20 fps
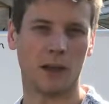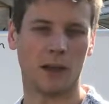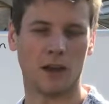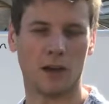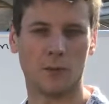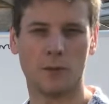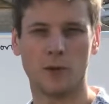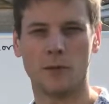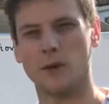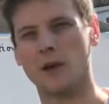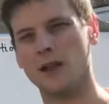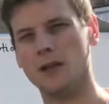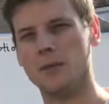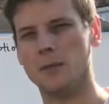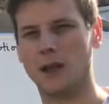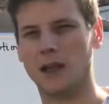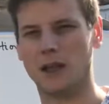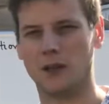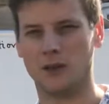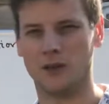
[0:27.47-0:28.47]
I'll put my
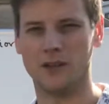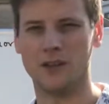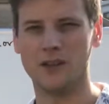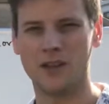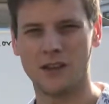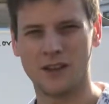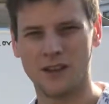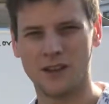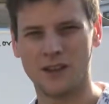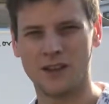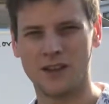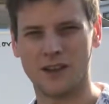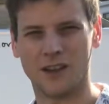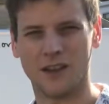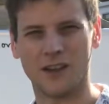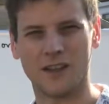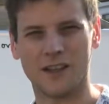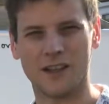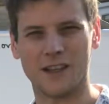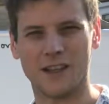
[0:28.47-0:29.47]
email on at
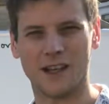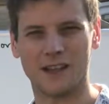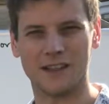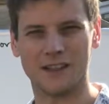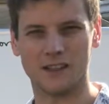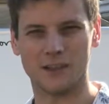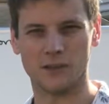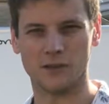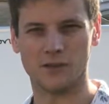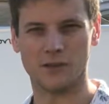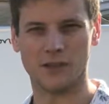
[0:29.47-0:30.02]
the end of